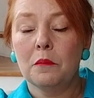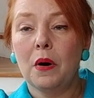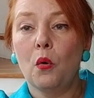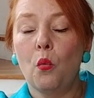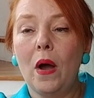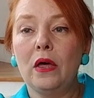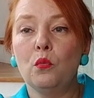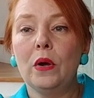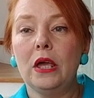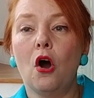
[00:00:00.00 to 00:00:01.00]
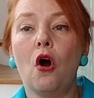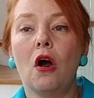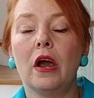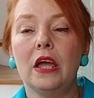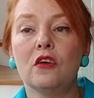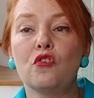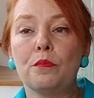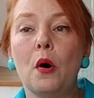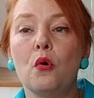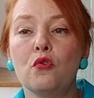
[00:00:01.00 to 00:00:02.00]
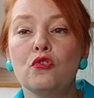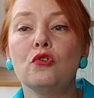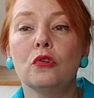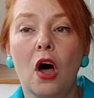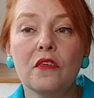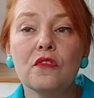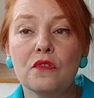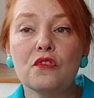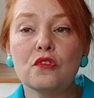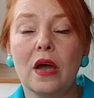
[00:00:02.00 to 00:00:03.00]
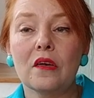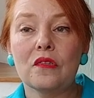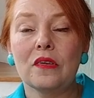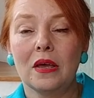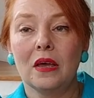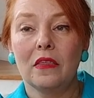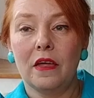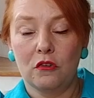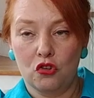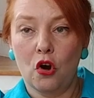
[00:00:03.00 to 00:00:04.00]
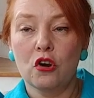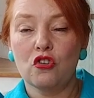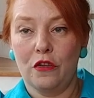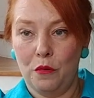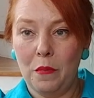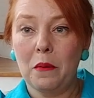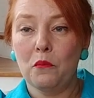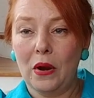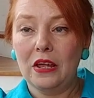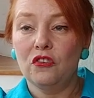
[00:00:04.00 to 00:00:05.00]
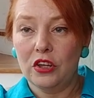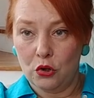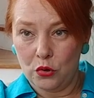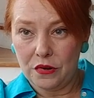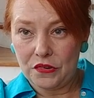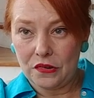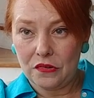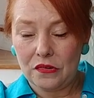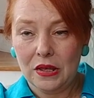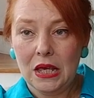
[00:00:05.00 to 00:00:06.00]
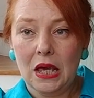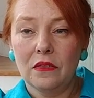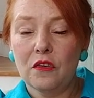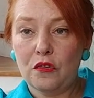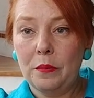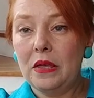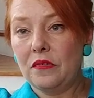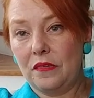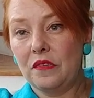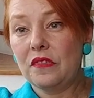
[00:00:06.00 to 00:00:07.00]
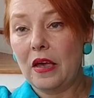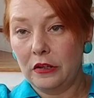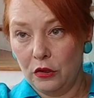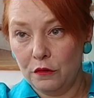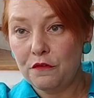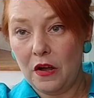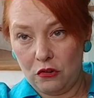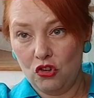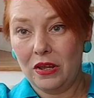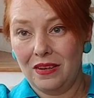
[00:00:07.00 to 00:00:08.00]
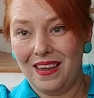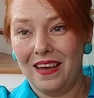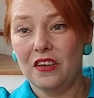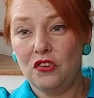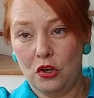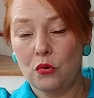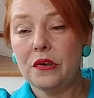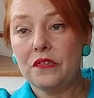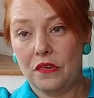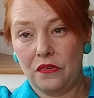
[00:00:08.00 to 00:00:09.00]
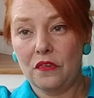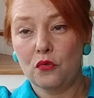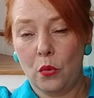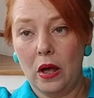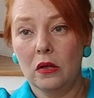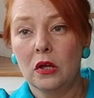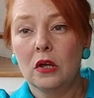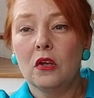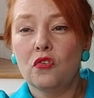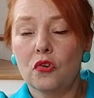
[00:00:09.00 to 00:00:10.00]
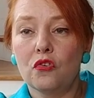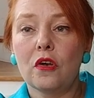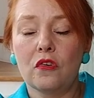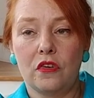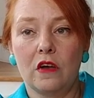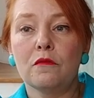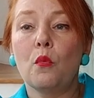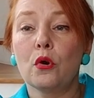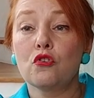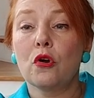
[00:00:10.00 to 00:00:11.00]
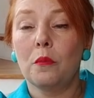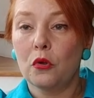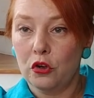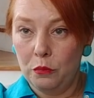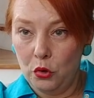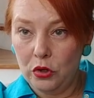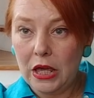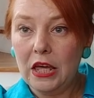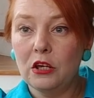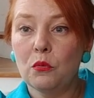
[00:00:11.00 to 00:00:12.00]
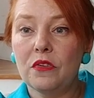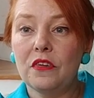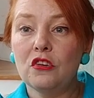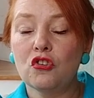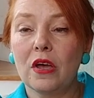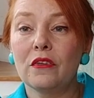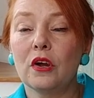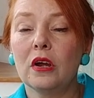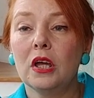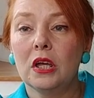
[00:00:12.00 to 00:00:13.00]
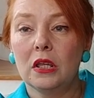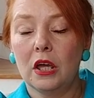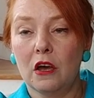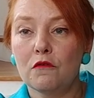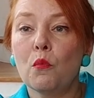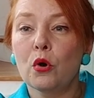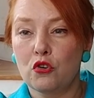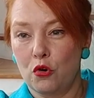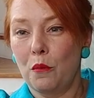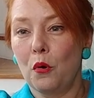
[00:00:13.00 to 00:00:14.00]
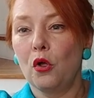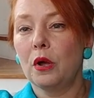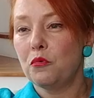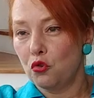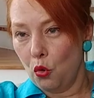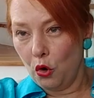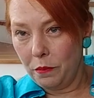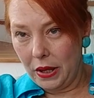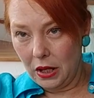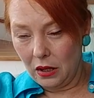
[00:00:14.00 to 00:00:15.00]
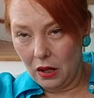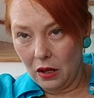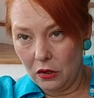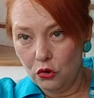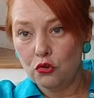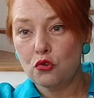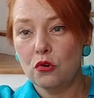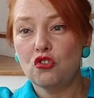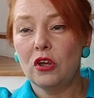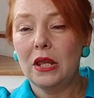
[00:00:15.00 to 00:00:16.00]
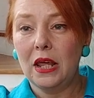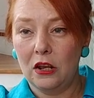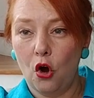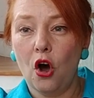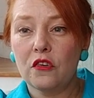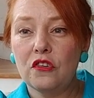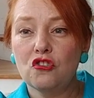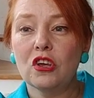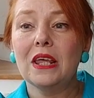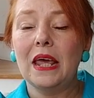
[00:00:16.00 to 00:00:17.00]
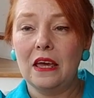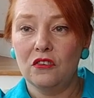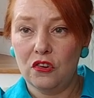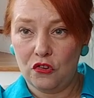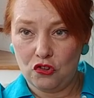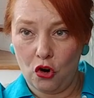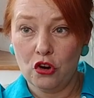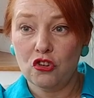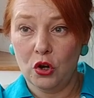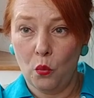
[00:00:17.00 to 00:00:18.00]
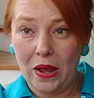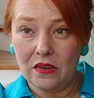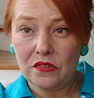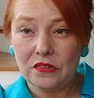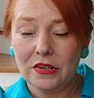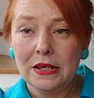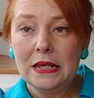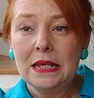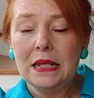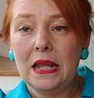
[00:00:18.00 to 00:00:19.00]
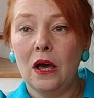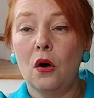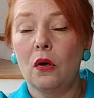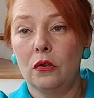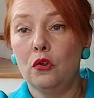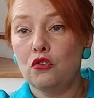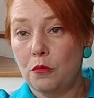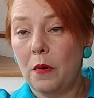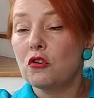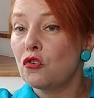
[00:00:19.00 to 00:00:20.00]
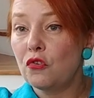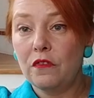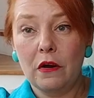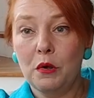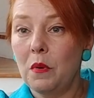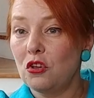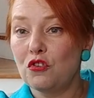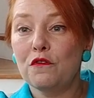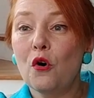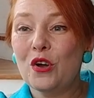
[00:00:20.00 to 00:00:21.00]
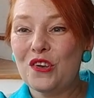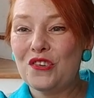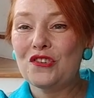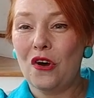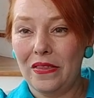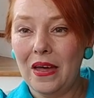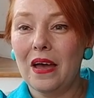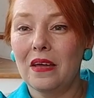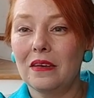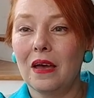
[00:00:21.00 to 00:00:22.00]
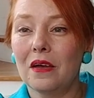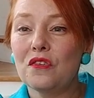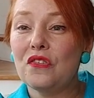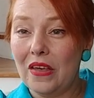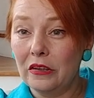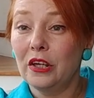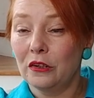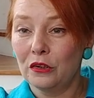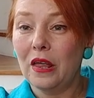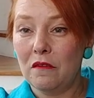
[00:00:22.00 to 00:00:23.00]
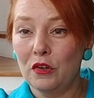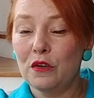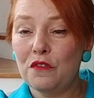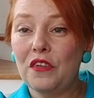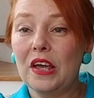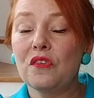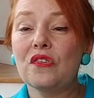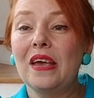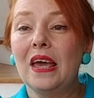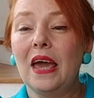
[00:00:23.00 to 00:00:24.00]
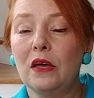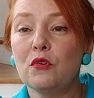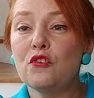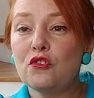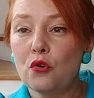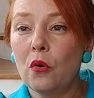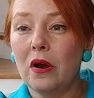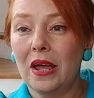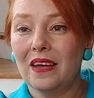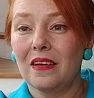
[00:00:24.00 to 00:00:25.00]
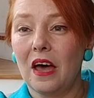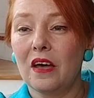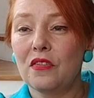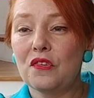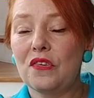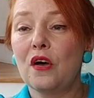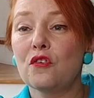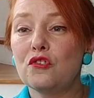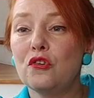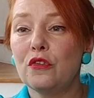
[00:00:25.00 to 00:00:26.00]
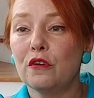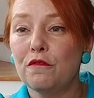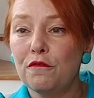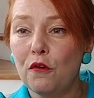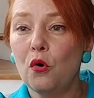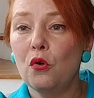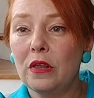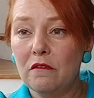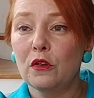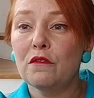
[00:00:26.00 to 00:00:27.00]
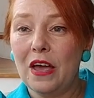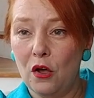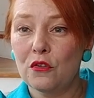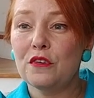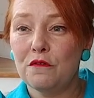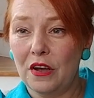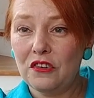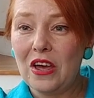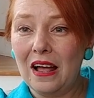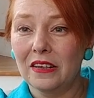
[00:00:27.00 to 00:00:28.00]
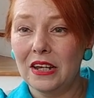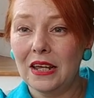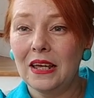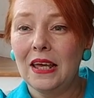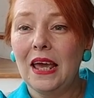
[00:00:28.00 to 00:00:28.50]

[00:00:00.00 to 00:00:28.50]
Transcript: But when we are exposed to lots of stress, the charge on the membrane decreases. And this means that cellular function uh, decreases as well. So cells have more trouble communicating with each other. They have more trouble absorbing uh, nutrition and oxygen and discharging waste. Mm. Now, nutripuncture is very much focused on that uh, cellular level of things and restoring uh, the cells to their full level of health and vitality.